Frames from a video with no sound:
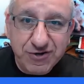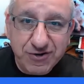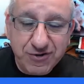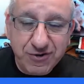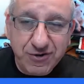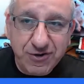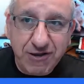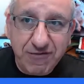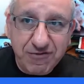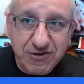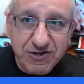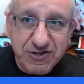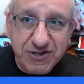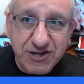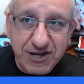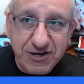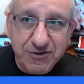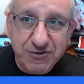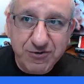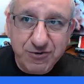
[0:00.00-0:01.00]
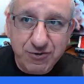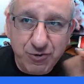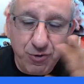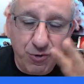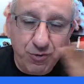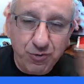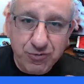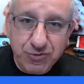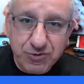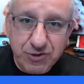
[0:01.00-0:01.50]
never say
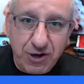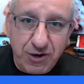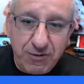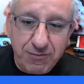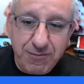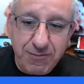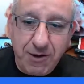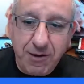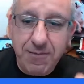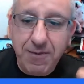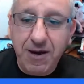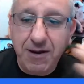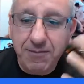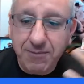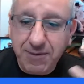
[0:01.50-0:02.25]
don't come on my